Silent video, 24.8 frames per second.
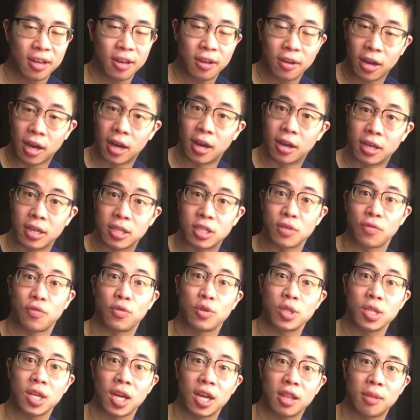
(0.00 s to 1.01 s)
It's the
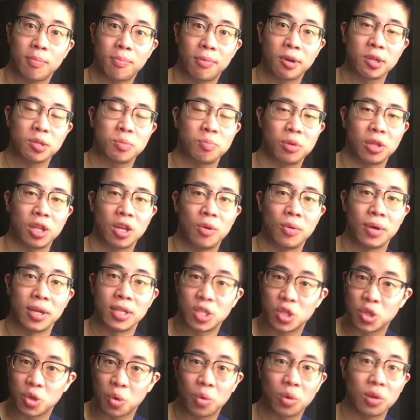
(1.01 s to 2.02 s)
first thing in the box below.
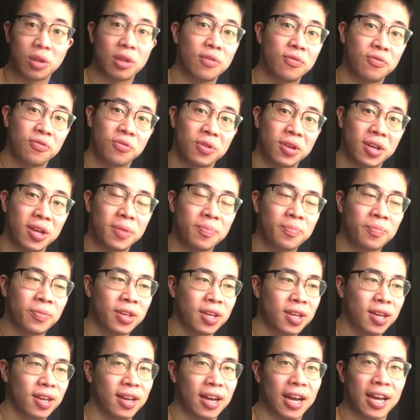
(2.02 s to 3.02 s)
It's totally free.
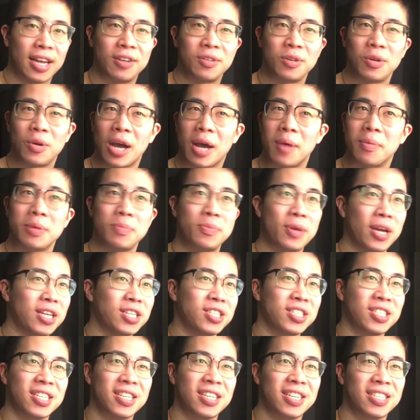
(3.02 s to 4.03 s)
I don't know how many
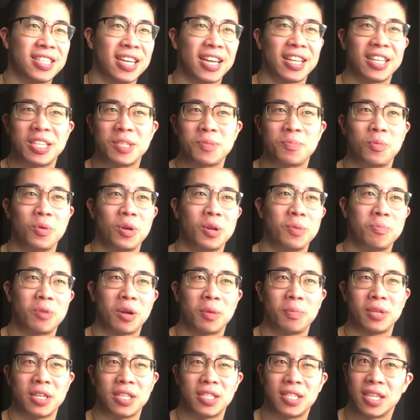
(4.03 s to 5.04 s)
pages it is at this point,
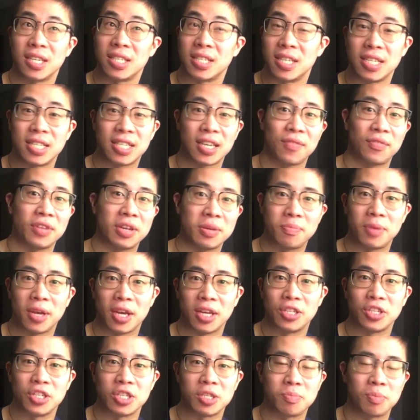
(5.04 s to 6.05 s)
probably 60, 70
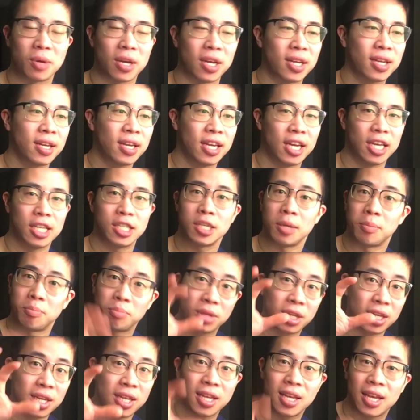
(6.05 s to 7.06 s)
pages, but it's
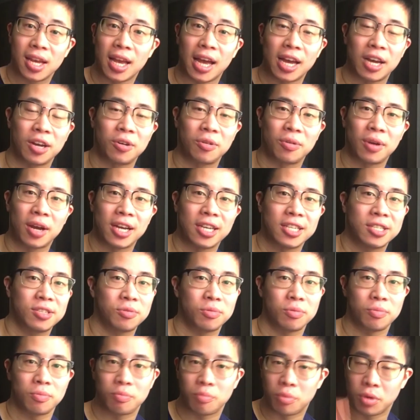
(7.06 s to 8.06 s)
completely categorized
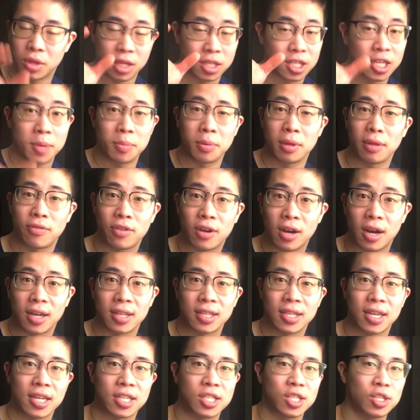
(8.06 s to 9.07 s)
with a table of
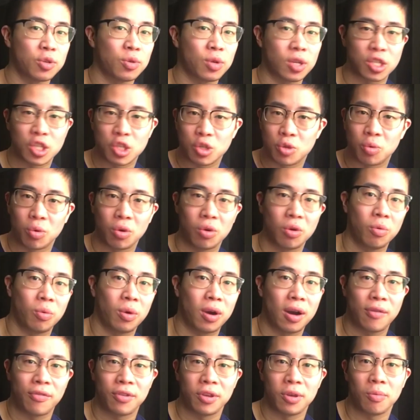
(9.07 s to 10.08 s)
contents, so you can scroll
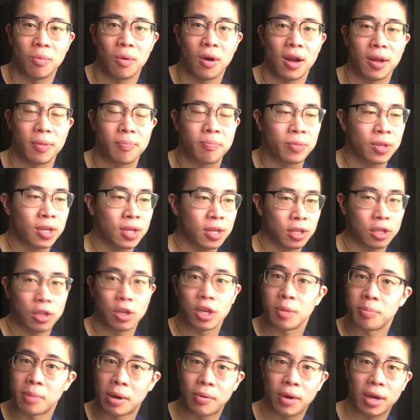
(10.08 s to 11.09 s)
wherever you want, look
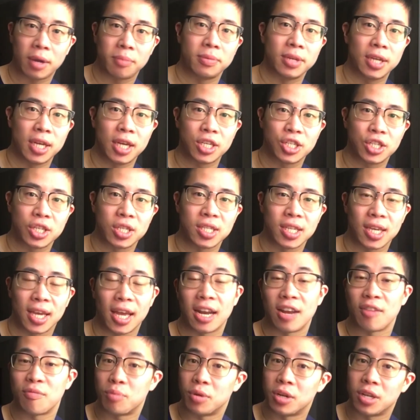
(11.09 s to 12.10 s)
at my recommendations. Again,
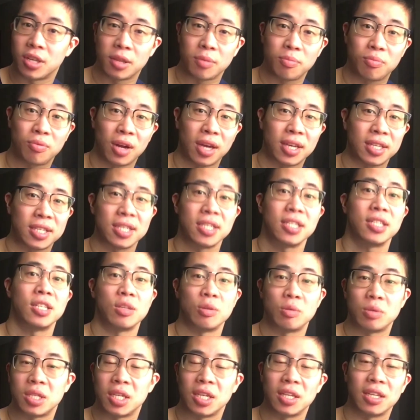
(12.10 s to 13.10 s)
I've put in the prices, the
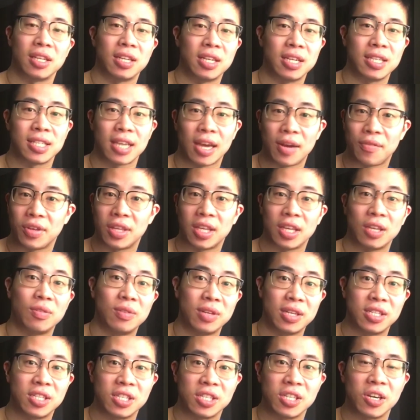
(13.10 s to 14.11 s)
utilities, everything you
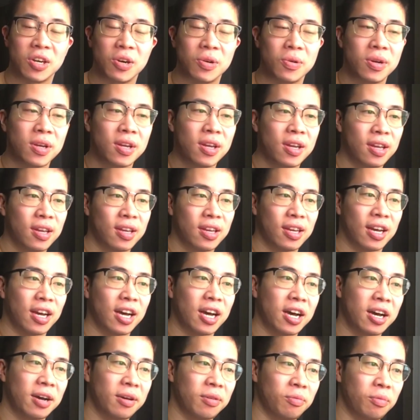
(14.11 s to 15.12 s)
need to know
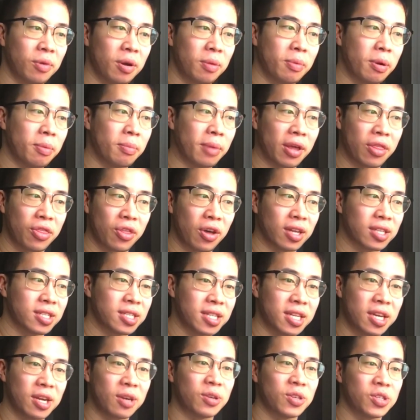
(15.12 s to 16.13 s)
about my thoughts
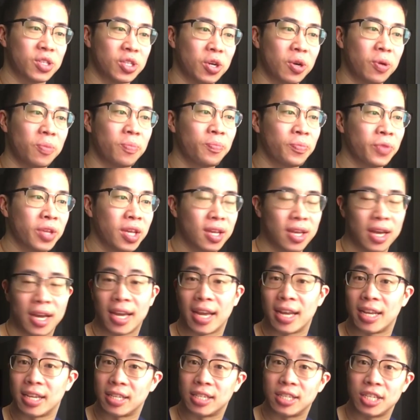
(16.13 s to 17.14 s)
there. So
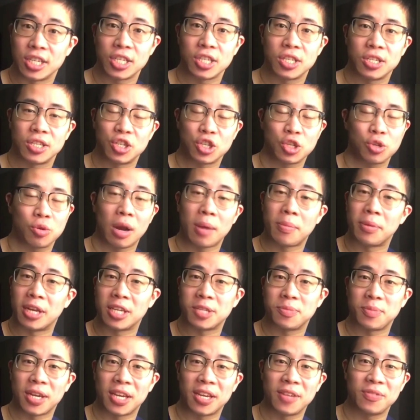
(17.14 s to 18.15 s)
again, just grab it
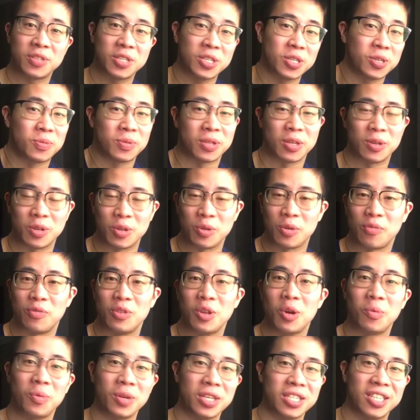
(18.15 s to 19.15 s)
as my gift to you. There, you have
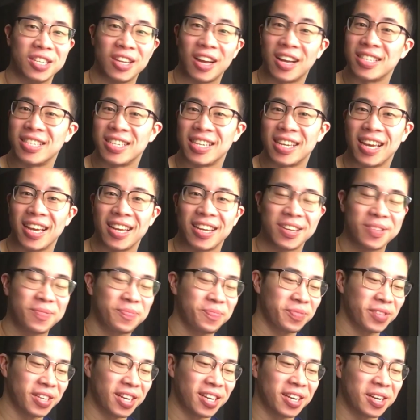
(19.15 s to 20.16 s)
no reason not to get it.
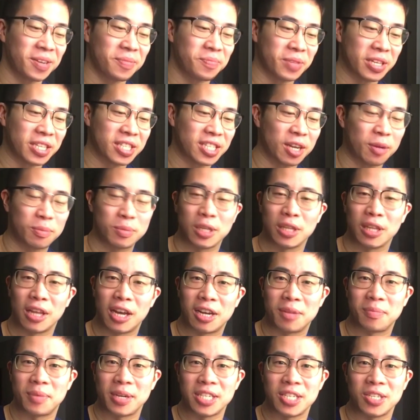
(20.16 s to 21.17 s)
It's helped a lot
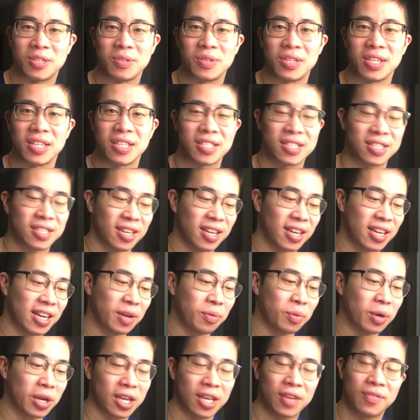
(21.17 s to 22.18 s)
of my students, and I
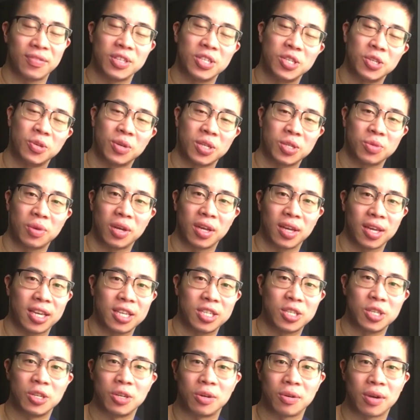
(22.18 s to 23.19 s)
want to give it to you as well in
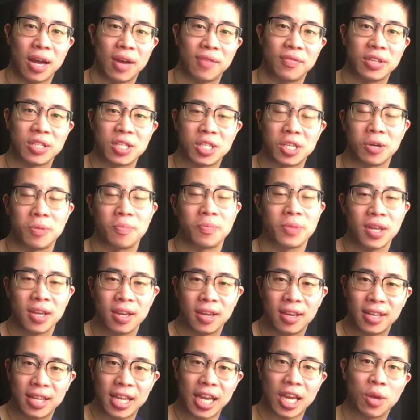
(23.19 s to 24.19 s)
case you don't have it. So
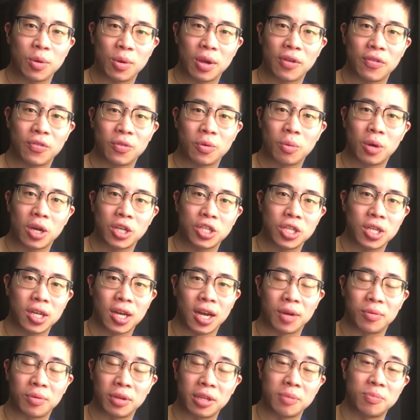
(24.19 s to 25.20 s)
thank you again for watching.
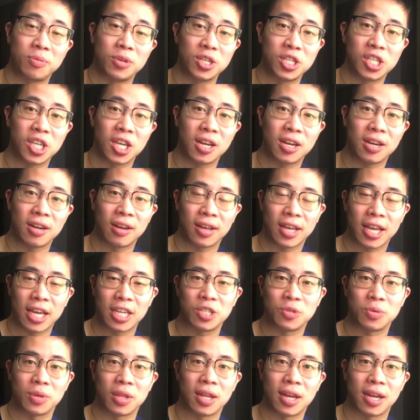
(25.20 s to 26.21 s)
I really appreciate it. I'll catch
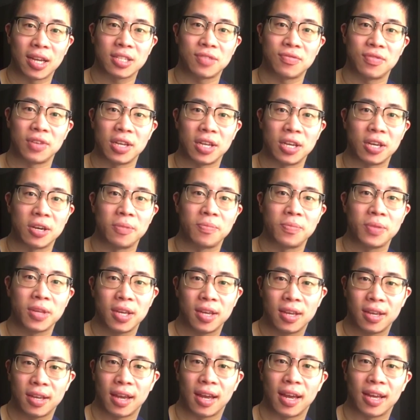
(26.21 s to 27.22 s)
you in the next video,
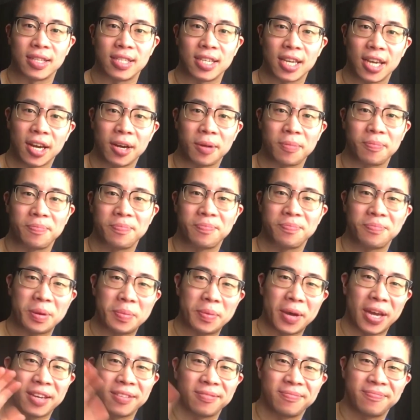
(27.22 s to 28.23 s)
and take care. Bye-bye.